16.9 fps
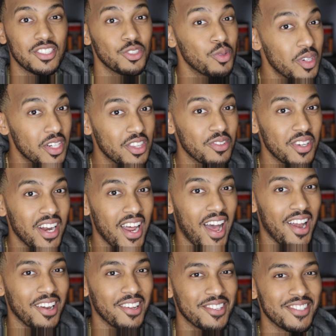
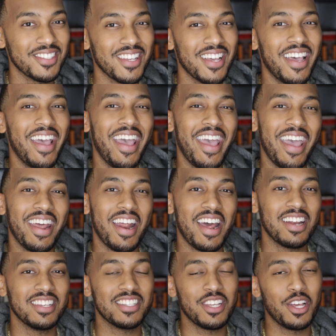$23. And I
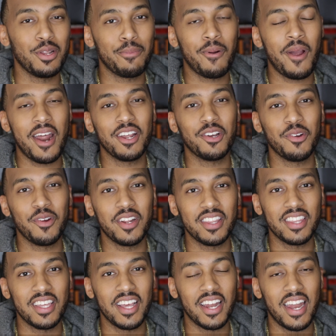didn't sell a product or
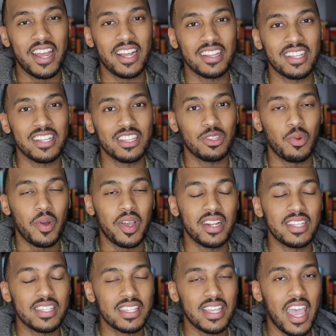anything like that. The way
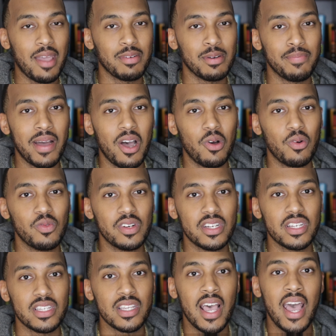this came about
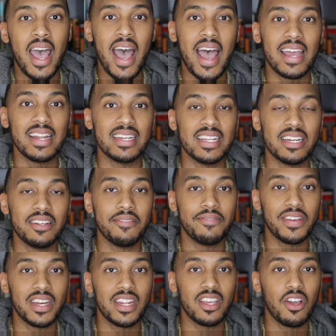was I did a
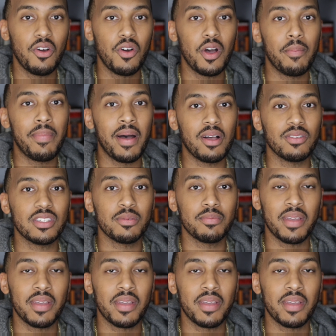video about some